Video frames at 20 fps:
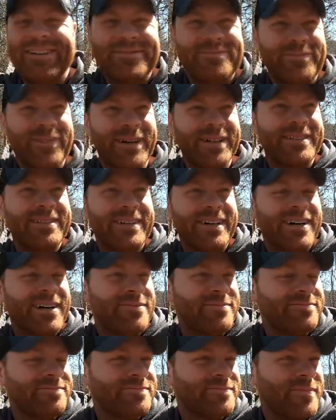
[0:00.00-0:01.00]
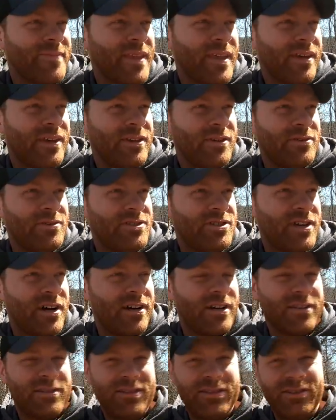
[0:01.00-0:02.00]
but um, huge shout
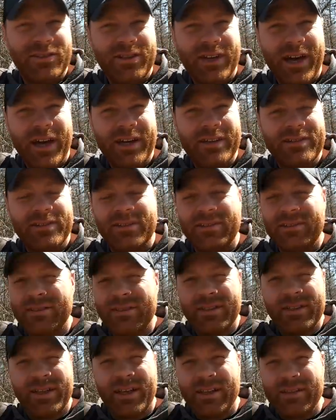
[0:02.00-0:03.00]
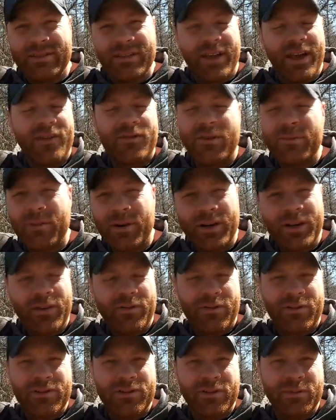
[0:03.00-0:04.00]
out to you guys and and to everybody
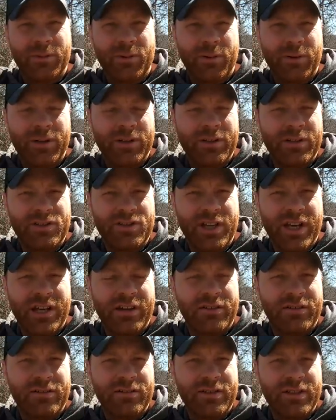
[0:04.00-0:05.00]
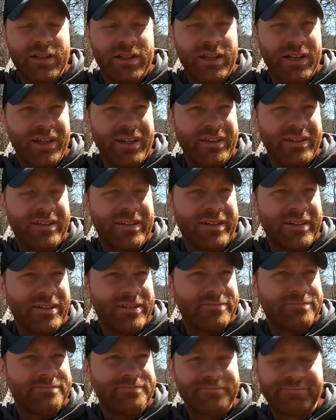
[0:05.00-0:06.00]
for supporting the channel and
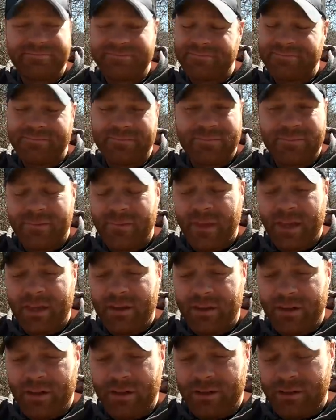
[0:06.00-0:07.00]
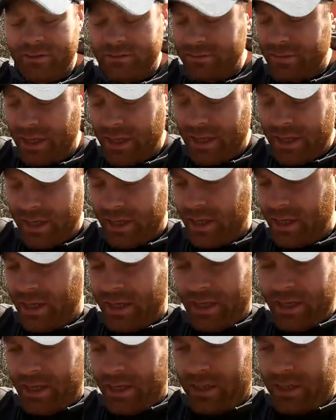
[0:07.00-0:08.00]
um, you know
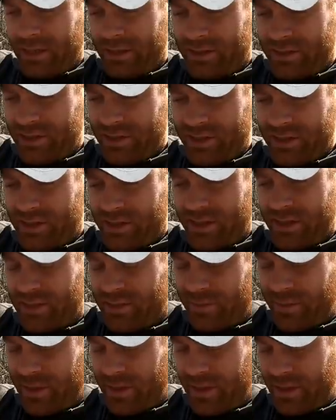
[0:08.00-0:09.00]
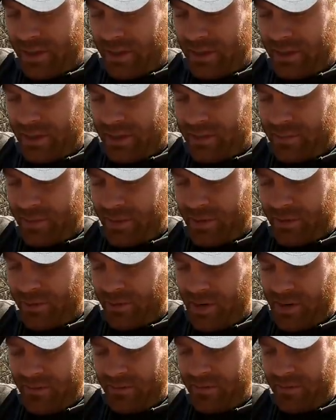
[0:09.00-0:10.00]
it's just it's been a it's been a
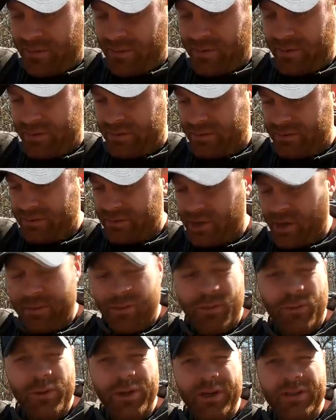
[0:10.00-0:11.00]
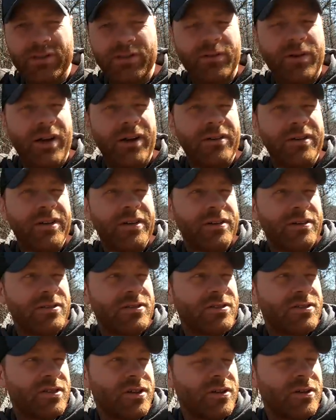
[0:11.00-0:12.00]
rough couple weeks around here
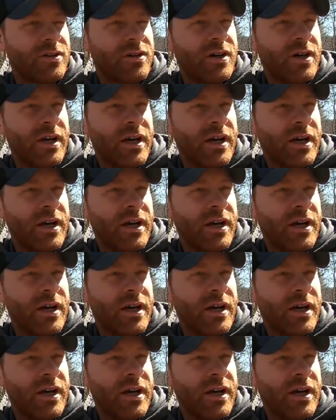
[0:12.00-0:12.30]
so